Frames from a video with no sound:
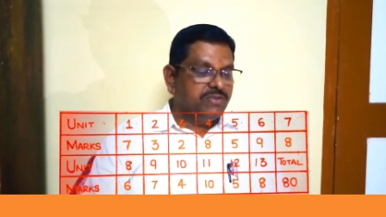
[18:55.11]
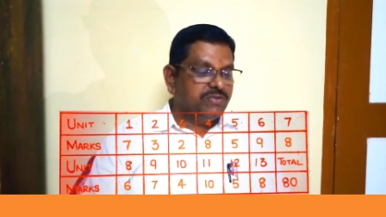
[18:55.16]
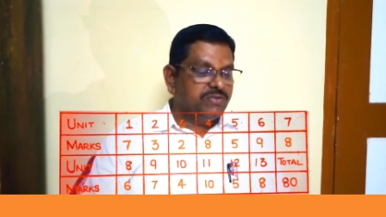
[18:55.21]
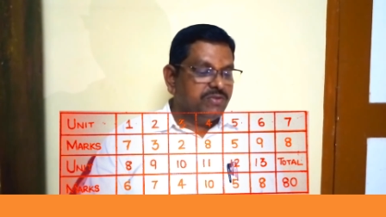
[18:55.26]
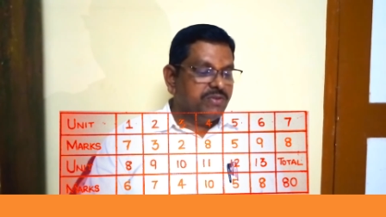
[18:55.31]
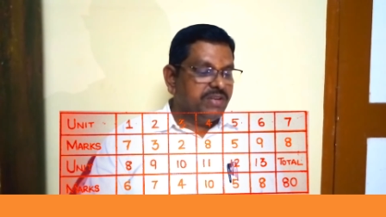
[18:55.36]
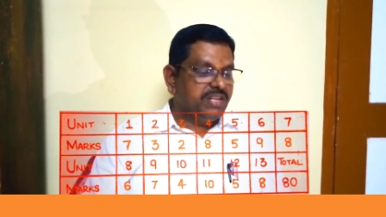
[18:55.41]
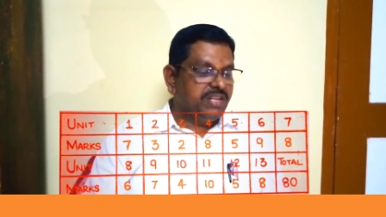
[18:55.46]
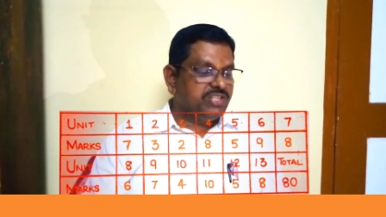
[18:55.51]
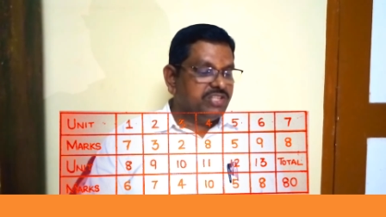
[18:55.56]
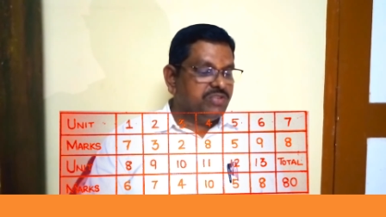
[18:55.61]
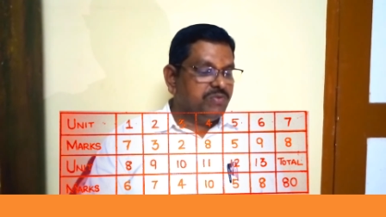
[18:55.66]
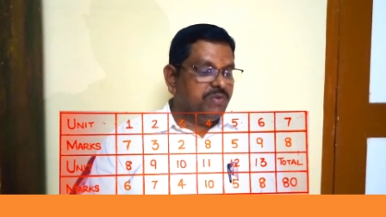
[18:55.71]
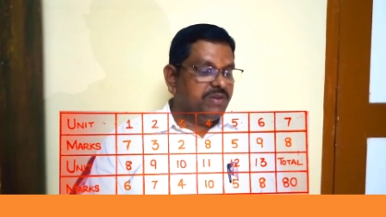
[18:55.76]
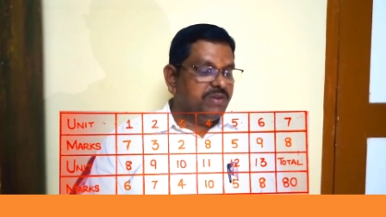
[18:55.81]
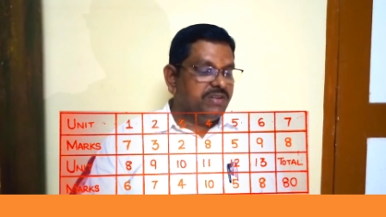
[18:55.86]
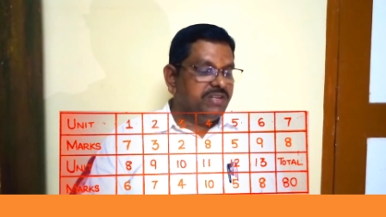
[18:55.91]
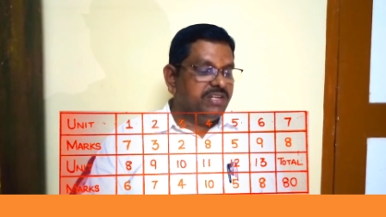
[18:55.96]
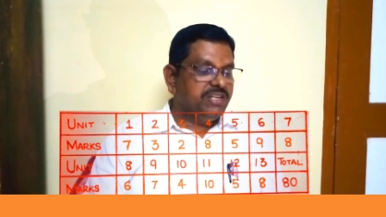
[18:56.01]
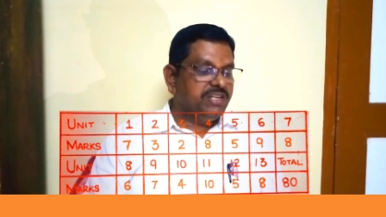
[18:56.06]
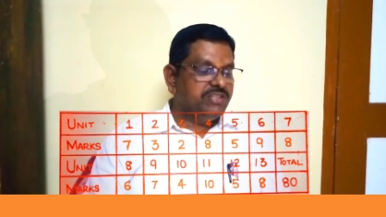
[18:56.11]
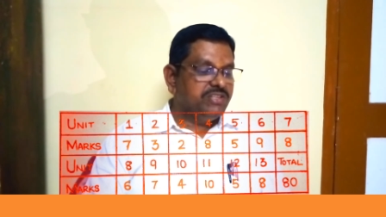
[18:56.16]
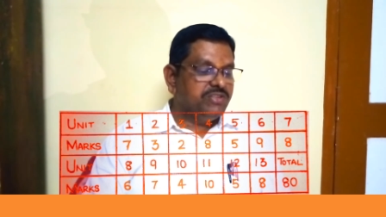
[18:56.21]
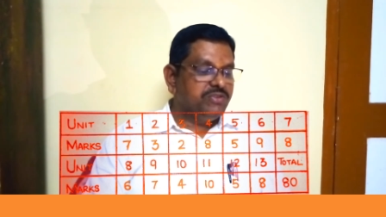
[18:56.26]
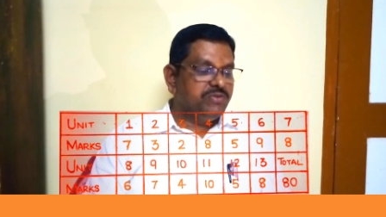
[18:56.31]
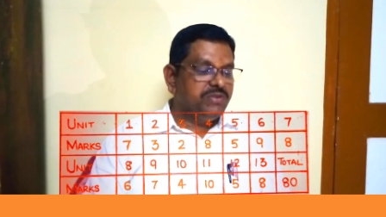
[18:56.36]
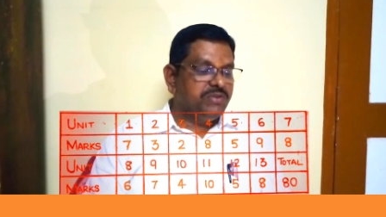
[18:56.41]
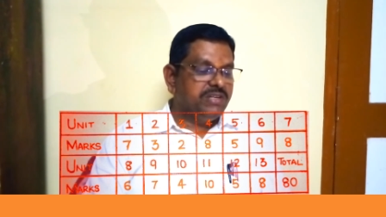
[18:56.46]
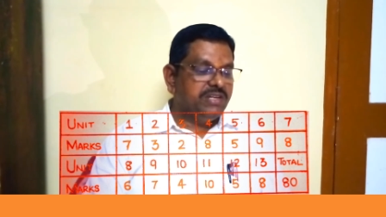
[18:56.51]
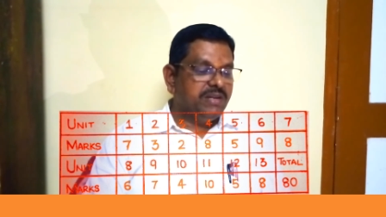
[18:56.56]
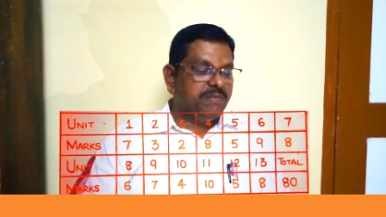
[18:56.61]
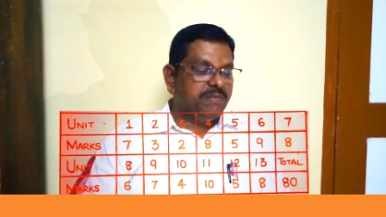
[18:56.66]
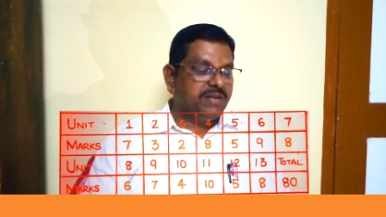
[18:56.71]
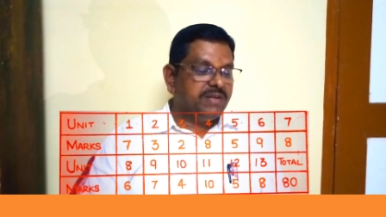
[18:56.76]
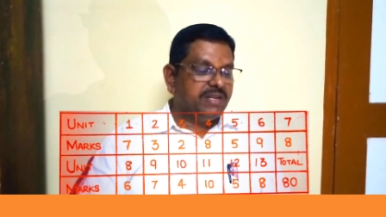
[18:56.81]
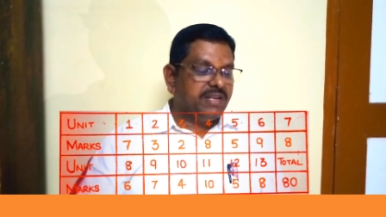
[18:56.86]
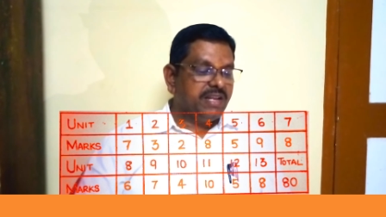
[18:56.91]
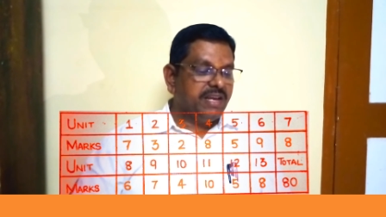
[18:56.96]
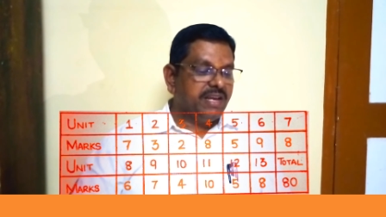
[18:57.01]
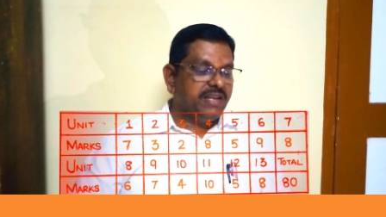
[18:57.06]
So next one, it is unit
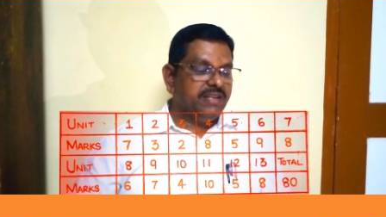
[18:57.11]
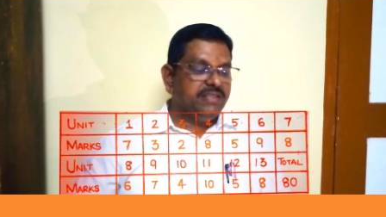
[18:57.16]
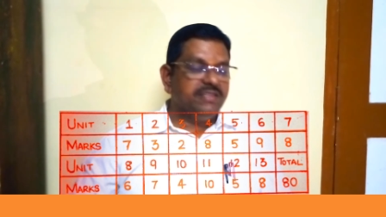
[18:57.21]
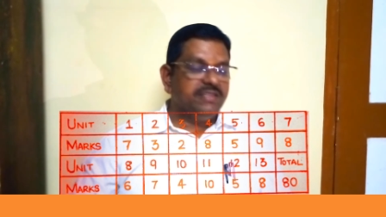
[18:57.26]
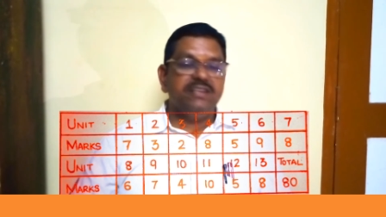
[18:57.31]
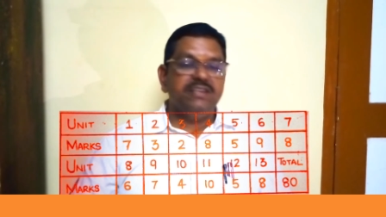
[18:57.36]
number 9,